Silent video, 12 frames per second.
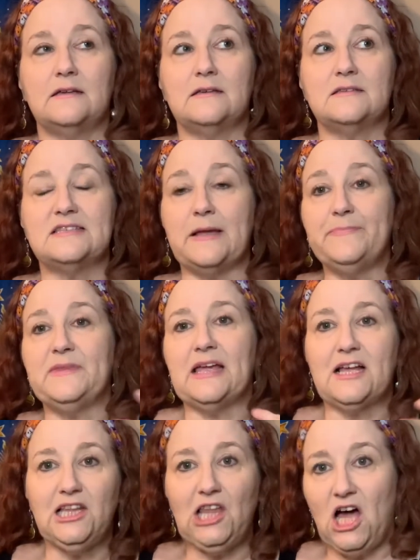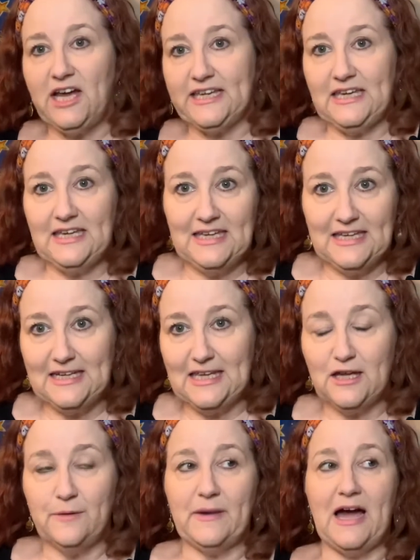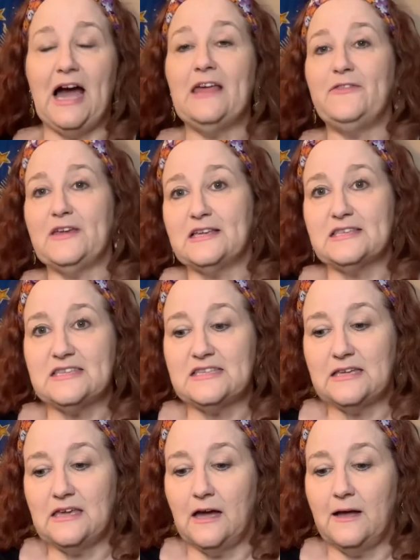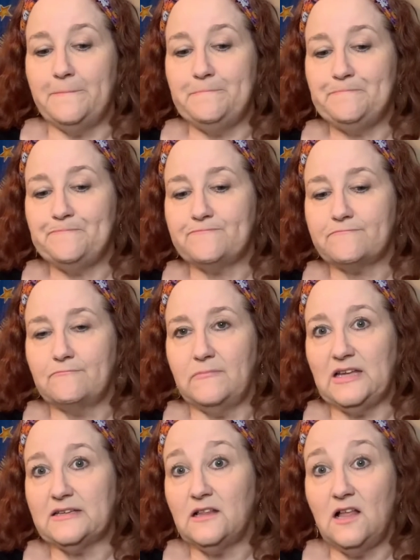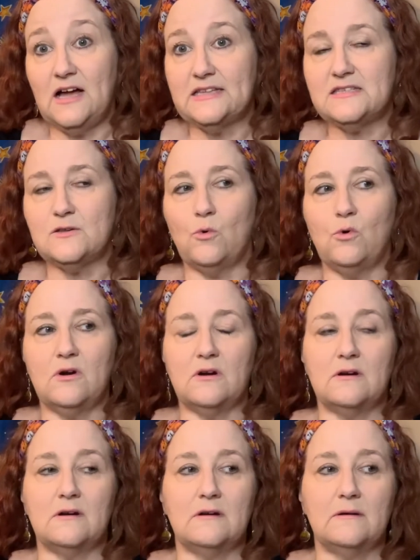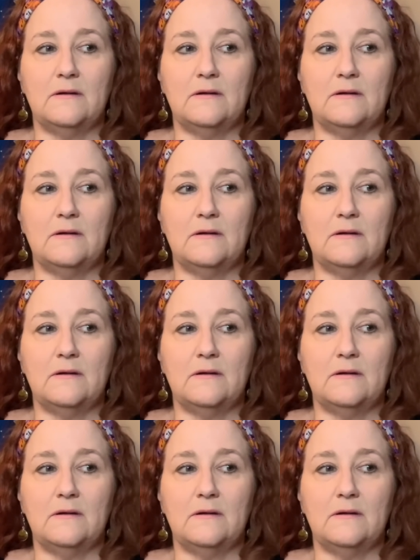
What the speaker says: something clotty in him. I think it's blood clots, or